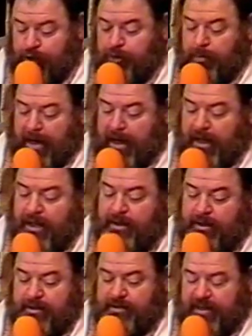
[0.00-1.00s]
The Shema
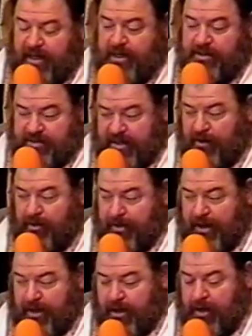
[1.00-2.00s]
contains in
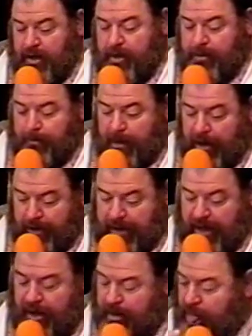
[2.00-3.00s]
Aramaic
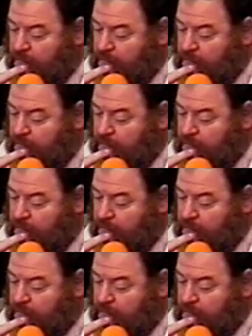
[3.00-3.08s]
Maria.